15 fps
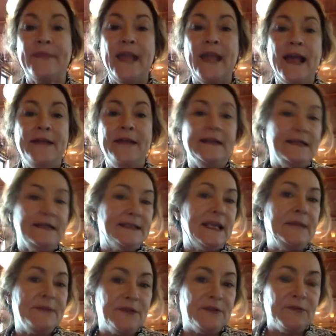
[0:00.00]
and the
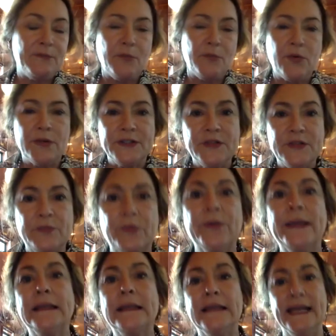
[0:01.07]
landscapes are more
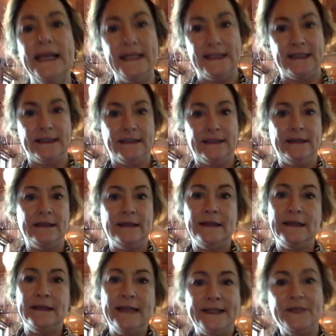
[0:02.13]
spring like
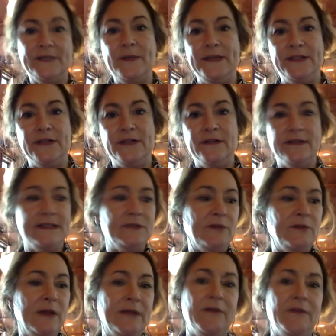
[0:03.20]
less winter this is
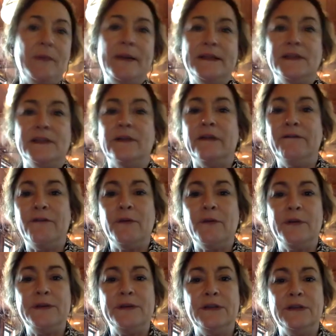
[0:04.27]
what everybody's looking
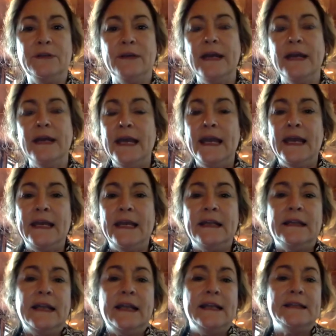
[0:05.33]
forward to and
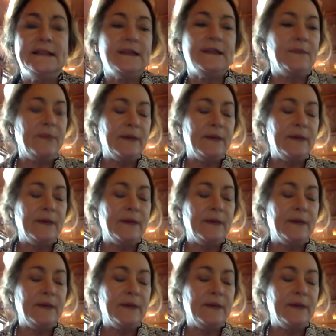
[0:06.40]
it lightens up